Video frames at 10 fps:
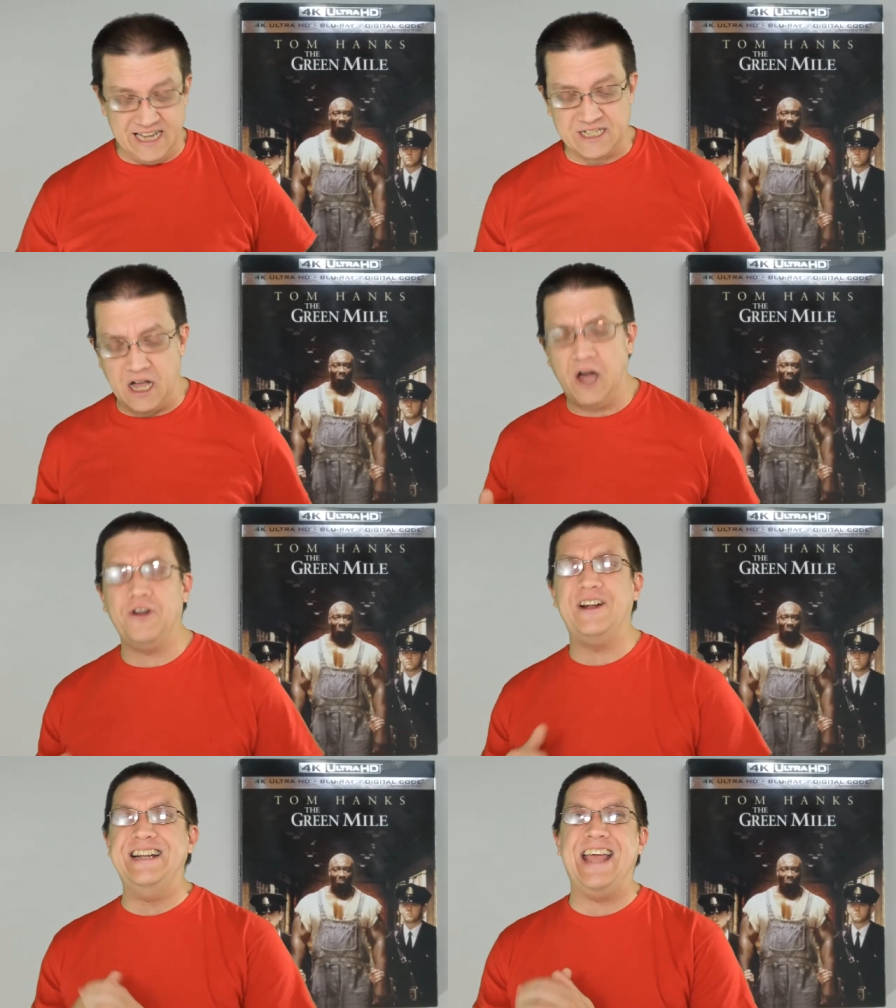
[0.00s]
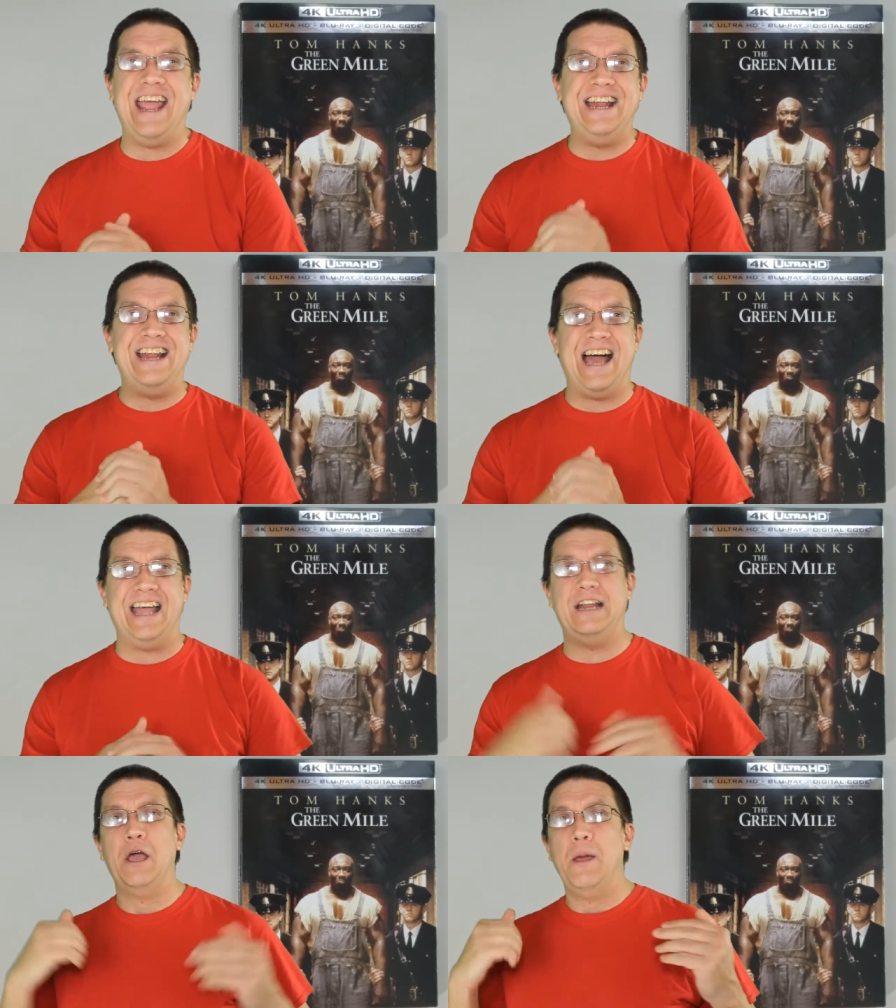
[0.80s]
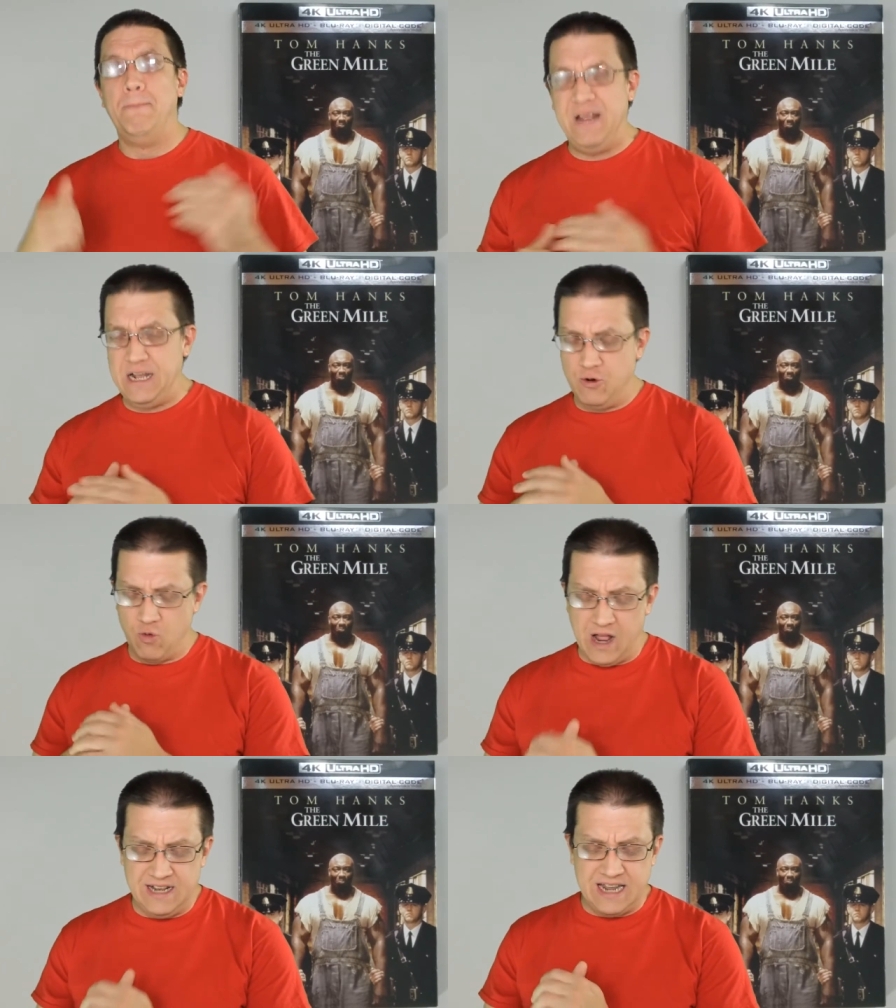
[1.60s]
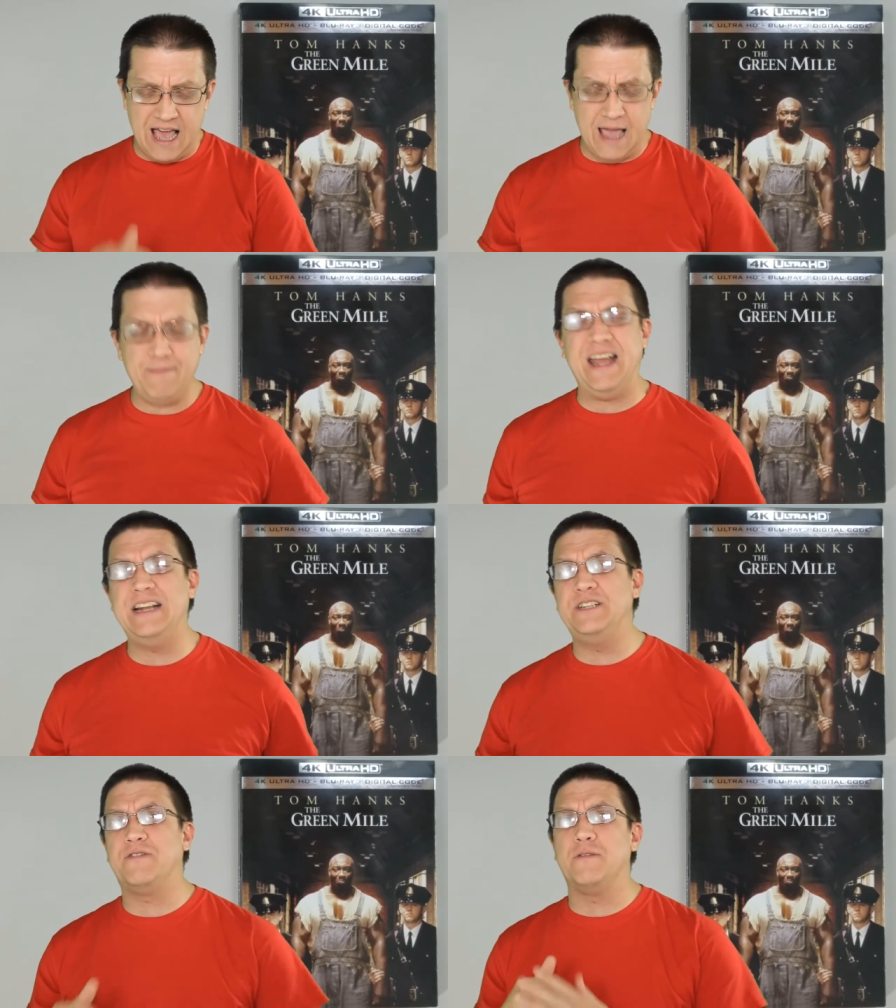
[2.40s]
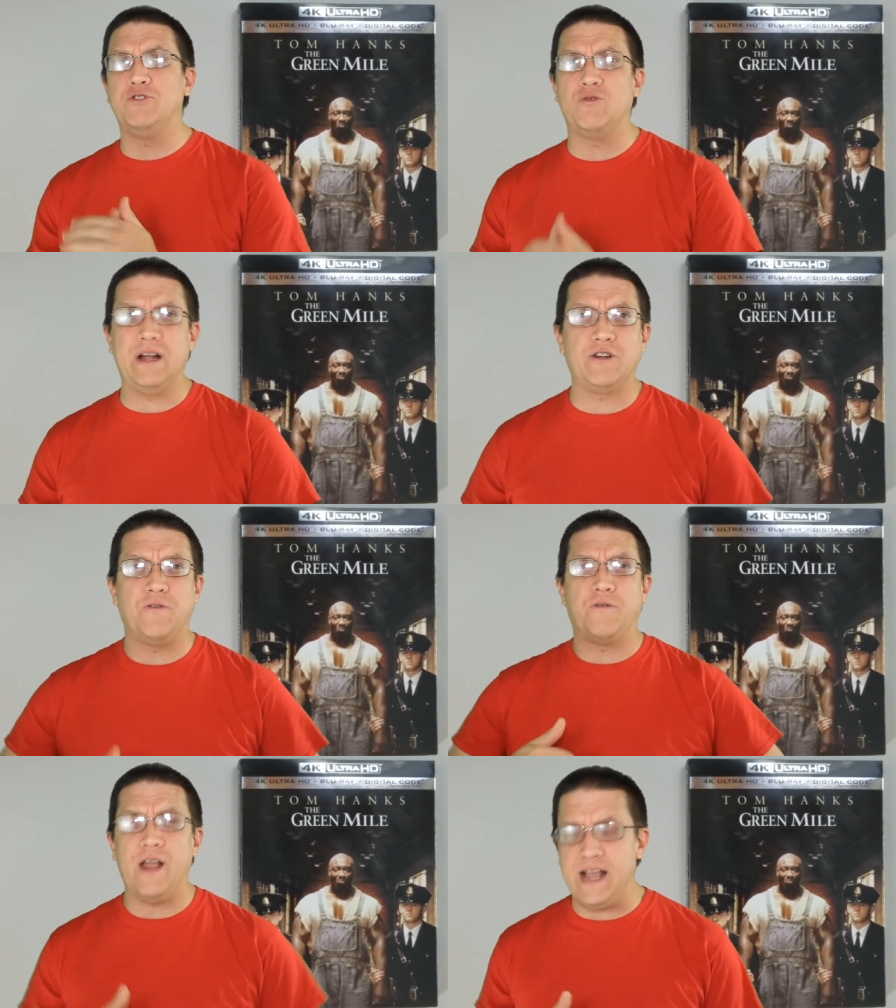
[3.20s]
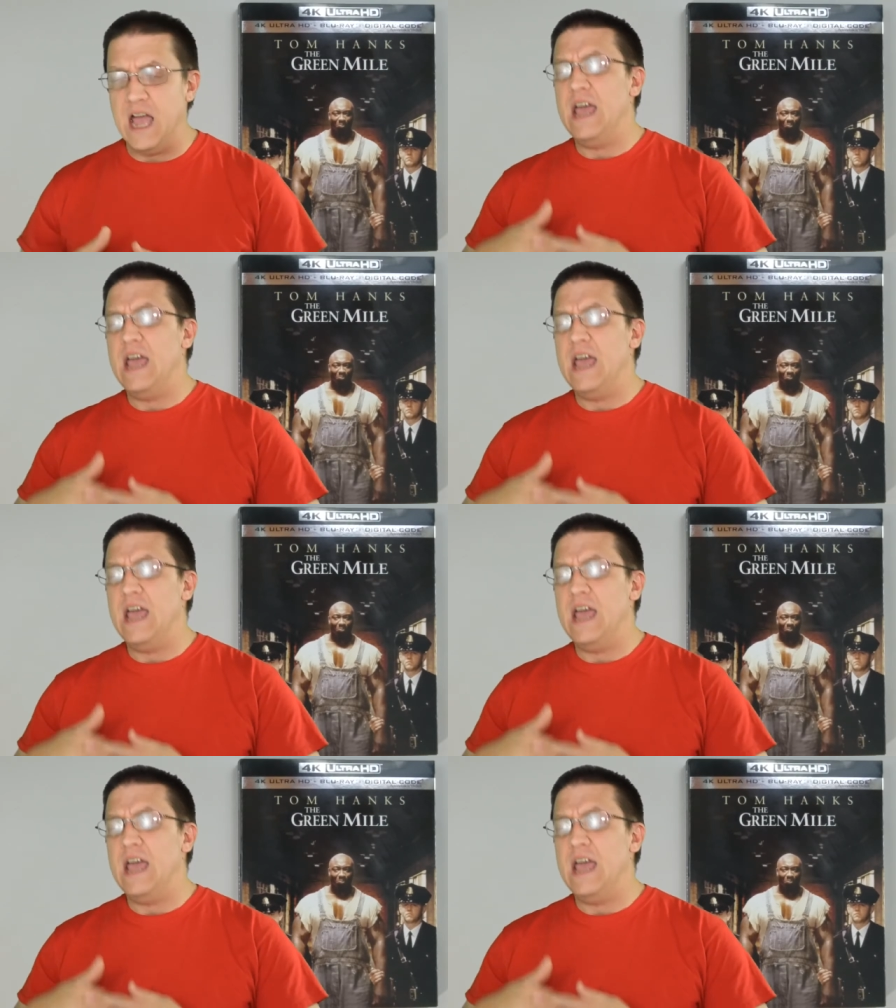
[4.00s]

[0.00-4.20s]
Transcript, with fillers: It's a one hundred eighty-nine minute runtime, and and it is from director Frank